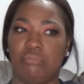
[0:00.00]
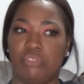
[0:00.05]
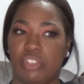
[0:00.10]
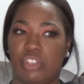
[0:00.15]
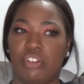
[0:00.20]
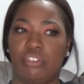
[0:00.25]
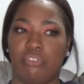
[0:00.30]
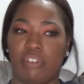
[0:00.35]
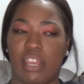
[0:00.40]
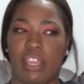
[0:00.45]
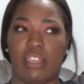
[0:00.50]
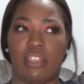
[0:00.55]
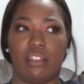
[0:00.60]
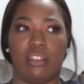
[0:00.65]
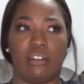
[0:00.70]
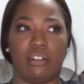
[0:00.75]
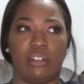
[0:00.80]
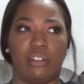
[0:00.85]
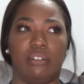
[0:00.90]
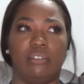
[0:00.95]

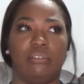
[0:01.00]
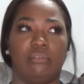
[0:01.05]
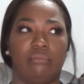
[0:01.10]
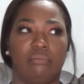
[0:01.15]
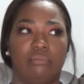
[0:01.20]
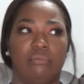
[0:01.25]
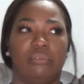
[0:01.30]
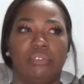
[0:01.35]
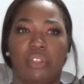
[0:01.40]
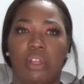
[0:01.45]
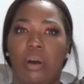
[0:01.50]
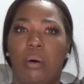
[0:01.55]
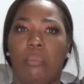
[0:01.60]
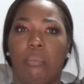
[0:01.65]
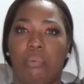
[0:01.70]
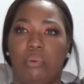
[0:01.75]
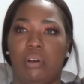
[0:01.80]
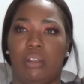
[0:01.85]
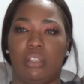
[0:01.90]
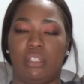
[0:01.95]
irregular
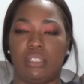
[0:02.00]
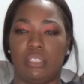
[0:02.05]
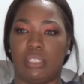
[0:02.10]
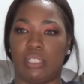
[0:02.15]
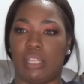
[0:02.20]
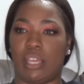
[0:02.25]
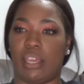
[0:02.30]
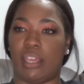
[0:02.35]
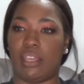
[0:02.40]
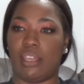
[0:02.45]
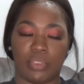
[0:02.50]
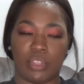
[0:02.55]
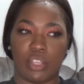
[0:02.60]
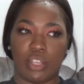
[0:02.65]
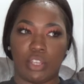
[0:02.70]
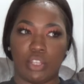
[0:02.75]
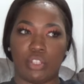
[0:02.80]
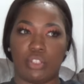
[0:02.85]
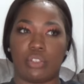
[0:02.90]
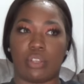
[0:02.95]
lump on his leg.
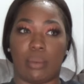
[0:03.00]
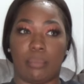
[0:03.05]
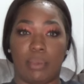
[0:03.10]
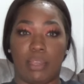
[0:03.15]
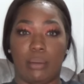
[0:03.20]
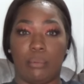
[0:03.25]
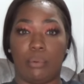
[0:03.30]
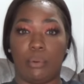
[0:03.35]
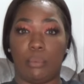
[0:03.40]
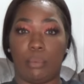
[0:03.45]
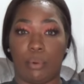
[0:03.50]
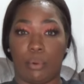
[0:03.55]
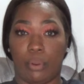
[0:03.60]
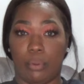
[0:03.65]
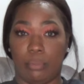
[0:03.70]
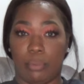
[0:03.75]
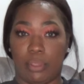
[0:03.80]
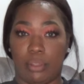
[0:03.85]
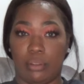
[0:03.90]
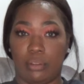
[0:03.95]
So I made him an
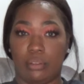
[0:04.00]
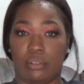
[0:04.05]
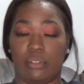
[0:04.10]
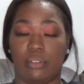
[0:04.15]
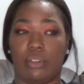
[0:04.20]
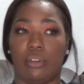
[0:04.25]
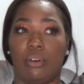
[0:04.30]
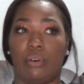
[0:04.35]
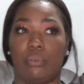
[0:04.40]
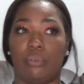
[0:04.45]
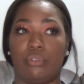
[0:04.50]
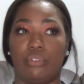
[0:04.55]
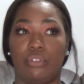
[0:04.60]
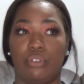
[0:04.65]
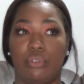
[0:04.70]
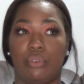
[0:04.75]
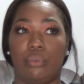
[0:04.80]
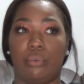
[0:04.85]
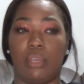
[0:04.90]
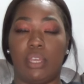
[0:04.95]
appointment to go
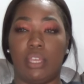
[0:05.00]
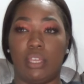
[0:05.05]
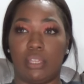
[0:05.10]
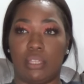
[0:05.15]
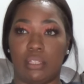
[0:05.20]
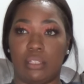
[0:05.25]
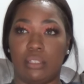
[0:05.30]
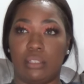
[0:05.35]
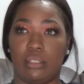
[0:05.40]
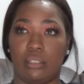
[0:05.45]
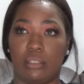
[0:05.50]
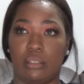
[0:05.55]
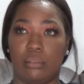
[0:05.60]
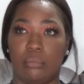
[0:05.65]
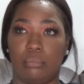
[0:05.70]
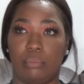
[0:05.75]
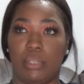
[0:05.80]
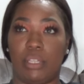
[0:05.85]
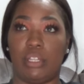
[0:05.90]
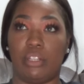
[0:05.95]
to his
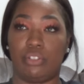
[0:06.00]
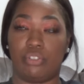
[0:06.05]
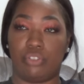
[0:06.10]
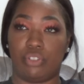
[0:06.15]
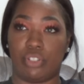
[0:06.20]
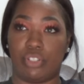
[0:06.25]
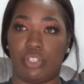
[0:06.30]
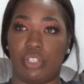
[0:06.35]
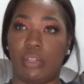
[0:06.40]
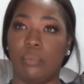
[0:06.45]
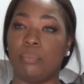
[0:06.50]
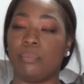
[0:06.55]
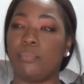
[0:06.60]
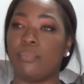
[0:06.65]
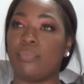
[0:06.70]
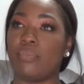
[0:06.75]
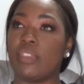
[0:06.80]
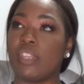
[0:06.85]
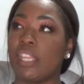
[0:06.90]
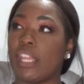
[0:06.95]
pediatrician.
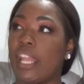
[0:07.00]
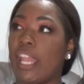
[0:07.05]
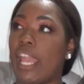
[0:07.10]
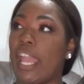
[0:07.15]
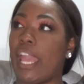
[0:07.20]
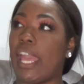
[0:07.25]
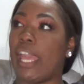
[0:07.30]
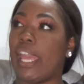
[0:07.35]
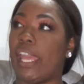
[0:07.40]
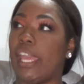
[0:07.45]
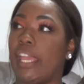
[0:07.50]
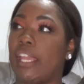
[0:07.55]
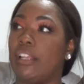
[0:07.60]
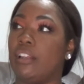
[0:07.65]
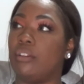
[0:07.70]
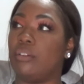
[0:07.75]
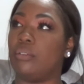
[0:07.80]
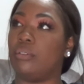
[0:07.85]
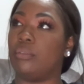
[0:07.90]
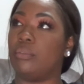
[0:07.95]

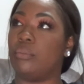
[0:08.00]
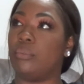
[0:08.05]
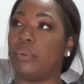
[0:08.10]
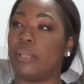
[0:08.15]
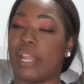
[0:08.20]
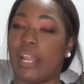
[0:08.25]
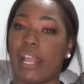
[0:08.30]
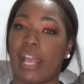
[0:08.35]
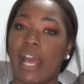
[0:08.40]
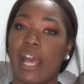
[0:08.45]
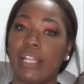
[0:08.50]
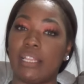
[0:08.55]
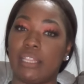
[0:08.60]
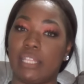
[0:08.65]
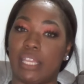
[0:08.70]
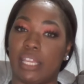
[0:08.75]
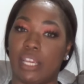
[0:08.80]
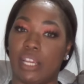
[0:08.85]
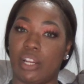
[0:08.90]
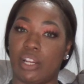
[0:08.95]
And when I got
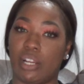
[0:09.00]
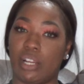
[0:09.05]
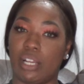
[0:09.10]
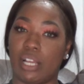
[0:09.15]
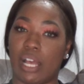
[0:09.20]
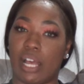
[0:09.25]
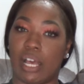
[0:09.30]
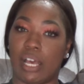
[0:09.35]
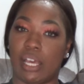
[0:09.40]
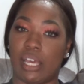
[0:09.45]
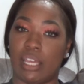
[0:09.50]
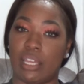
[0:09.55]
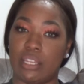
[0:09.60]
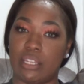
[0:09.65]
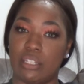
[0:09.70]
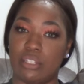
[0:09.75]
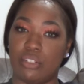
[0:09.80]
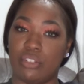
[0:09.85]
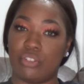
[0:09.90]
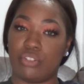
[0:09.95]
there,
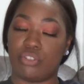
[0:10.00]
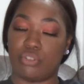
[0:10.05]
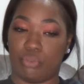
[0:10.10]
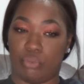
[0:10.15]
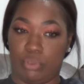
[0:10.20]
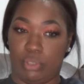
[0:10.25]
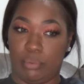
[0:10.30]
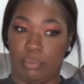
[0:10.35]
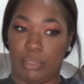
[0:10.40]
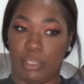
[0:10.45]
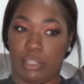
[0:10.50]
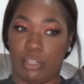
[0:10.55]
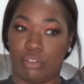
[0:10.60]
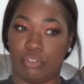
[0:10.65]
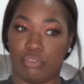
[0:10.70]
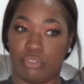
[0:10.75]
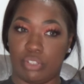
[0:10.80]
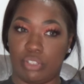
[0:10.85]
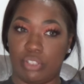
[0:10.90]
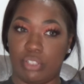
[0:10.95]
I showed the
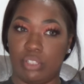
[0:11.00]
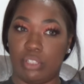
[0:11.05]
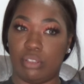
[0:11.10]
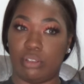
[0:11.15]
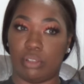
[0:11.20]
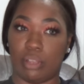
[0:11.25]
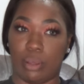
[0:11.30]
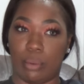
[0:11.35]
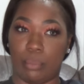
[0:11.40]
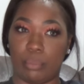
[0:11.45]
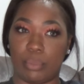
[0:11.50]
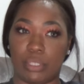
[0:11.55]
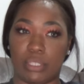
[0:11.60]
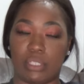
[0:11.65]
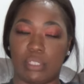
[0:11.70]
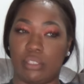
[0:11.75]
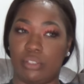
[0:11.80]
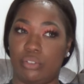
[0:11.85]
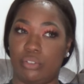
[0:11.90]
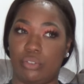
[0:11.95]
pediatrician the lump and
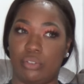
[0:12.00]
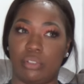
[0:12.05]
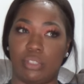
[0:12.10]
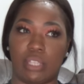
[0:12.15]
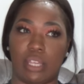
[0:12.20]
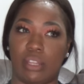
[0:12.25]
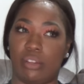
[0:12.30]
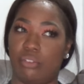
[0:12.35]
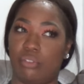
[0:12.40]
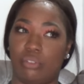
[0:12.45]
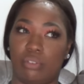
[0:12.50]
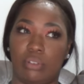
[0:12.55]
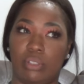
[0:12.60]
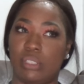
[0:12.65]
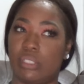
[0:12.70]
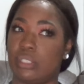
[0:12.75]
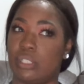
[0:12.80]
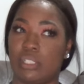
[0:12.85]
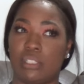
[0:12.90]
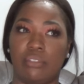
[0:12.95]
you said, you know,
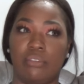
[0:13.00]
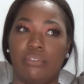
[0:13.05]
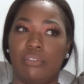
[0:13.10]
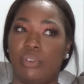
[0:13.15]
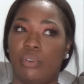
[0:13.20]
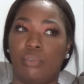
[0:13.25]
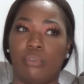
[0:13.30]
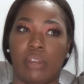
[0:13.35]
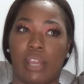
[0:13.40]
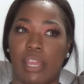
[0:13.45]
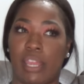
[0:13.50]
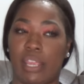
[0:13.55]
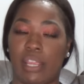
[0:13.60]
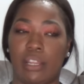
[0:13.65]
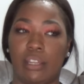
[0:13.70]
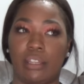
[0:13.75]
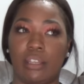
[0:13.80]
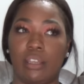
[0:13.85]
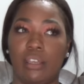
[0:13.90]
this doesn't feel right